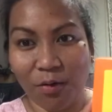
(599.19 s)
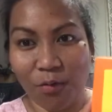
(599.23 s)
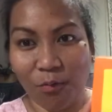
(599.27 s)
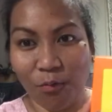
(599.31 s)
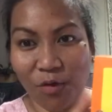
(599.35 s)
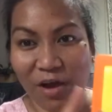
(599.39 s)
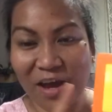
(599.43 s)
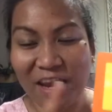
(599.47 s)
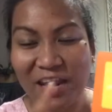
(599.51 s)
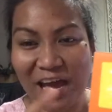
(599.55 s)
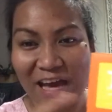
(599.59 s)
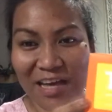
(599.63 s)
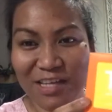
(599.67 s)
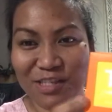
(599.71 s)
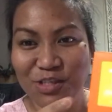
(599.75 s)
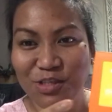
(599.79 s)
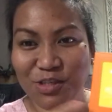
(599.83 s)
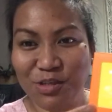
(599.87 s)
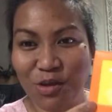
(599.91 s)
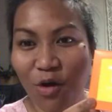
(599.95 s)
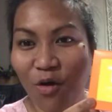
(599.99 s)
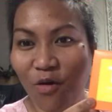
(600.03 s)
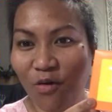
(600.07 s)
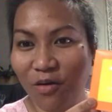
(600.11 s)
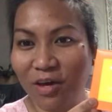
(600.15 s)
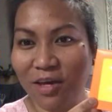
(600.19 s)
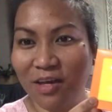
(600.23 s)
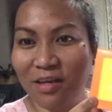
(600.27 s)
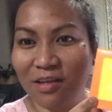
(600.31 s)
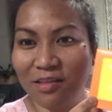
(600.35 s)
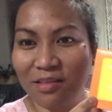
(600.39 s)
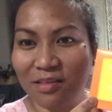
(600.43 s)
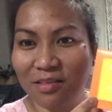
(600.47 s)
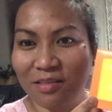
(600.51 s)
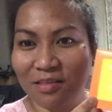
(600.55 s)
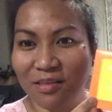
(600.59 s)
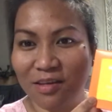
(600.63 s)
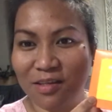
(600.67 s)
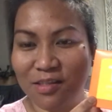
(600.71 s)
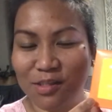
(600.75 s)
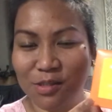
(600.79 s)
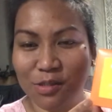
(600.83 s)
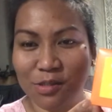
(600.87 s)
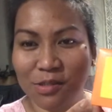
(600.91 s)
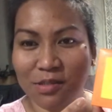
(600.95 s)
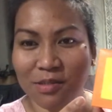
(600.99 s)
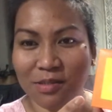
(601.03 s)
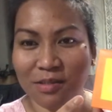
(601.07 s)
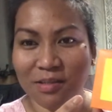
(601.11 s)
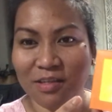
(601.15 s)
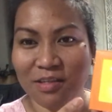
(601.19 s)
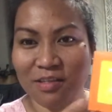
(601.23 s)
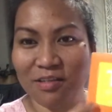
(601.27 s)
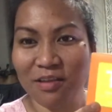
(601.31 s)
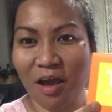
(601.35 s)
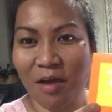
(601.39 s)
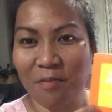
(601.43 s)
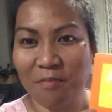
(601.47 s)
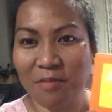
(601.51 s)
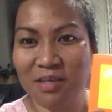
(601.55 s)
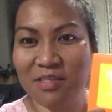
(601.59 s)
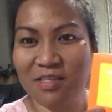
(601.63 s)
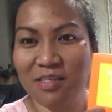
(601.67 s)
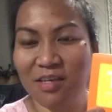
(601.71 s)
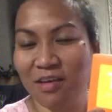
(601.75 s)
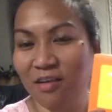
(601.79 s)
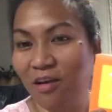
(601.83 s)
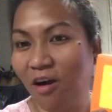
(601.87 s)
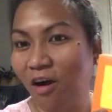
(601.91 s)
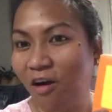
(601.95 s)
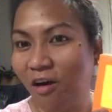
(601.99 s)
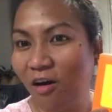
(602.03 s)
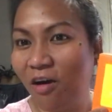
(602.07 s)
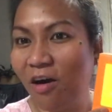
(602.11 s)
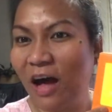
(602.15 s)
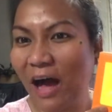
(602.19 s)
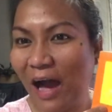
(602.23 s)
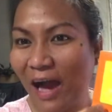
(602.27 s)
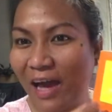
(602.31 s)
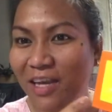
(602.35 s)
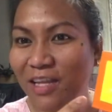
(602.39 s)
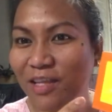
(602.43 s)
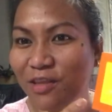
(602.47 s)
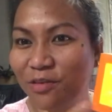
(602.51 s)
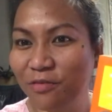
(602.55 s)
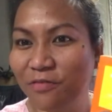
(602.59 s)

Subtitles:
when I saw it, that's the time I said, oh, I need